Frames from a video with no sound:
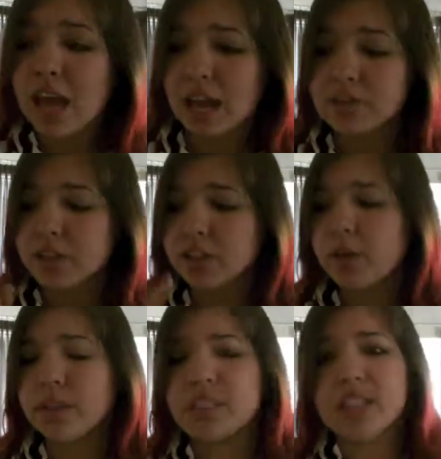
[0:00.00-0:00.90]
I was kind of
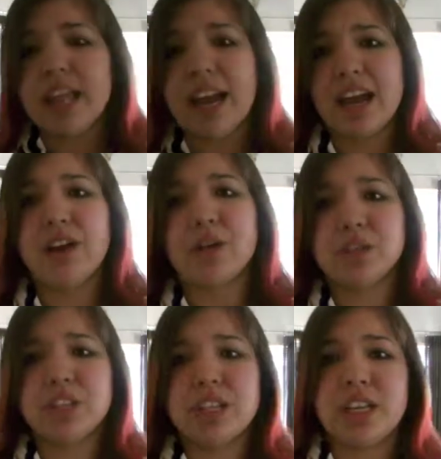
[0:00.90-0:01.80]
questioning how
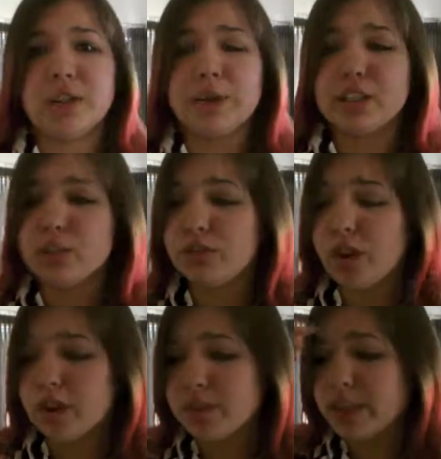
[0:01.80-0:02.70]
she erased her
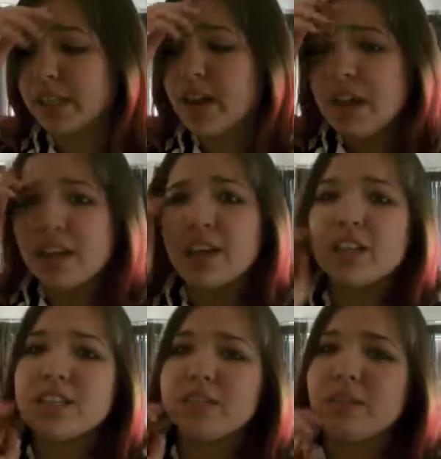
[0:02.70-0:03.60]
father's mind,
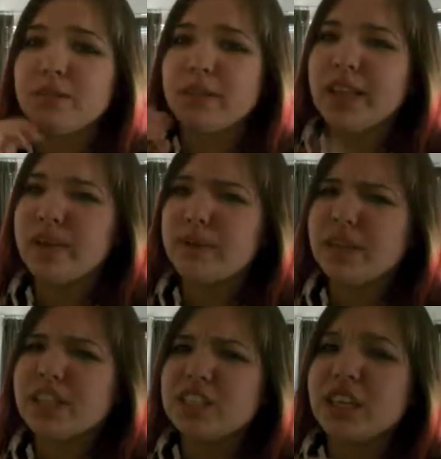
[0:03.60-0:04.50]
because what I
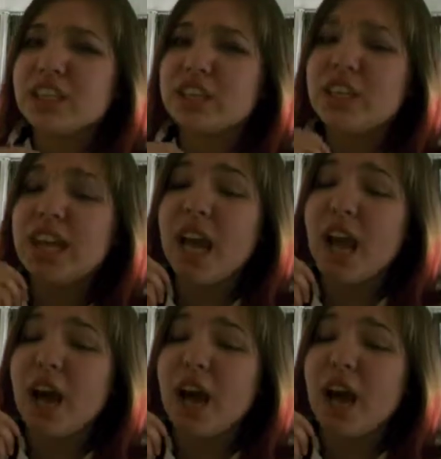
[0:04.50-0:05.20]
read is that she